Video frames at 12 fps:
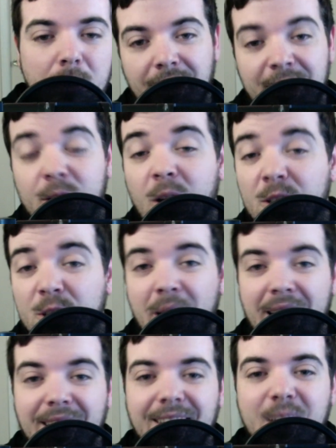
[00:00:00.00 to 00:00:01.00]
You can also
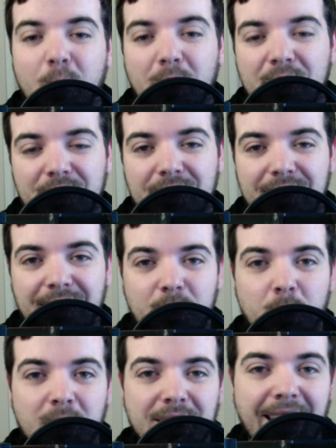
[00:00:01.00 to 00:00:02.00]
add any questions that
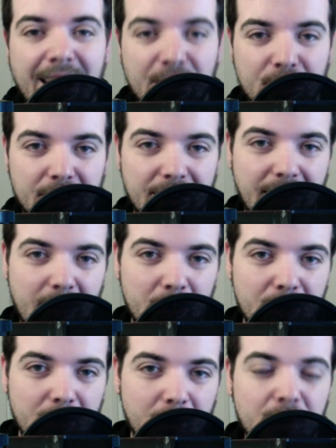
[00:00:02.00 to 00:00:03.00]
you want to answer in the
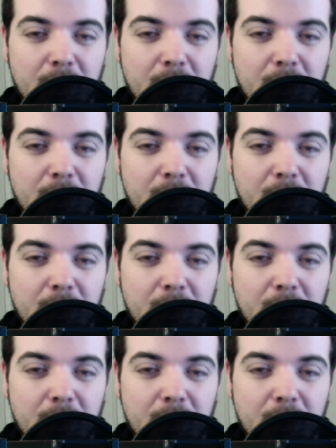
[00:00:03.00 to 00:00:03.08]
episode.